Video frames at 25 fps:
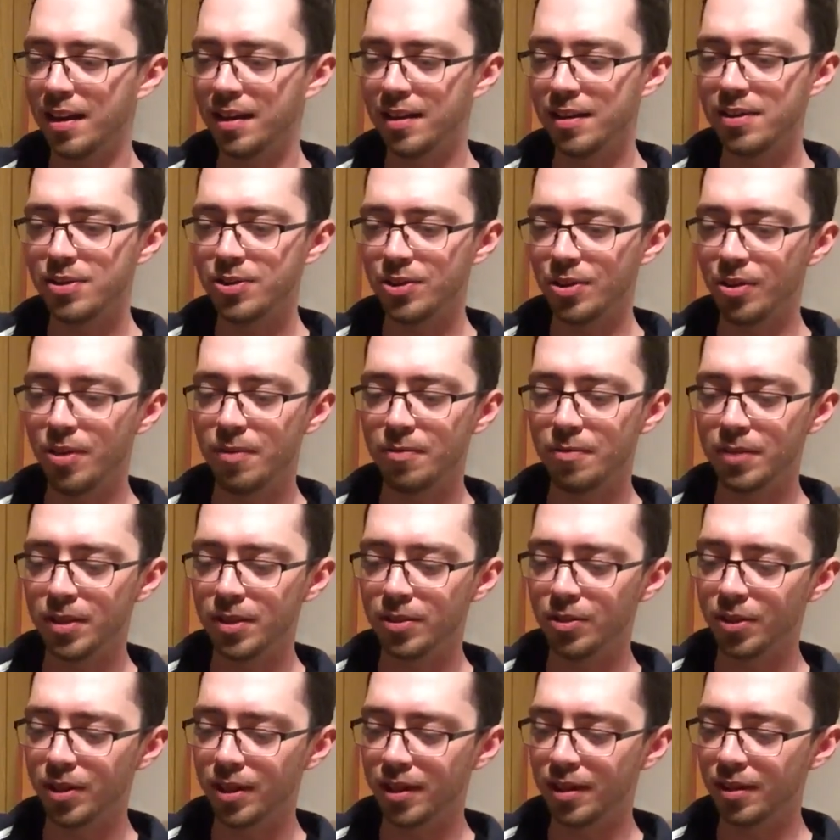and it is a
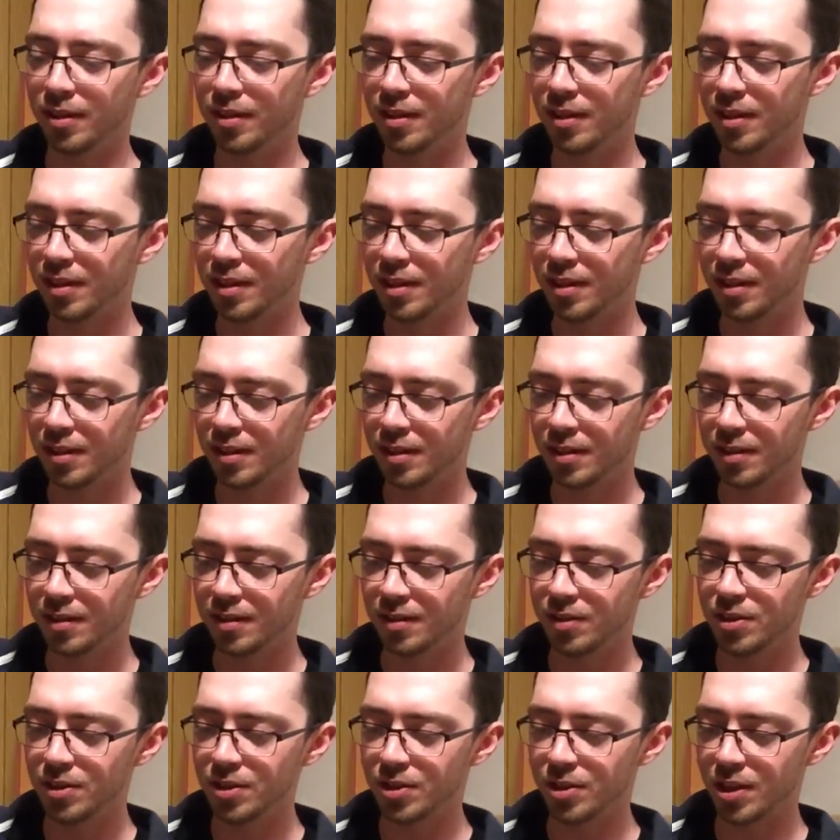lovely looking
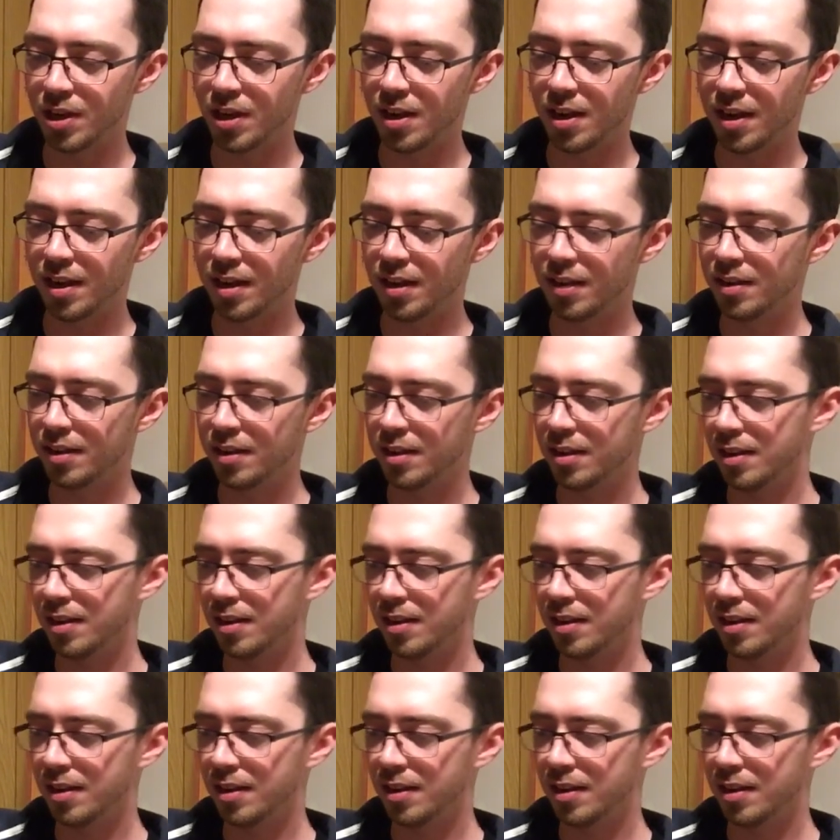design.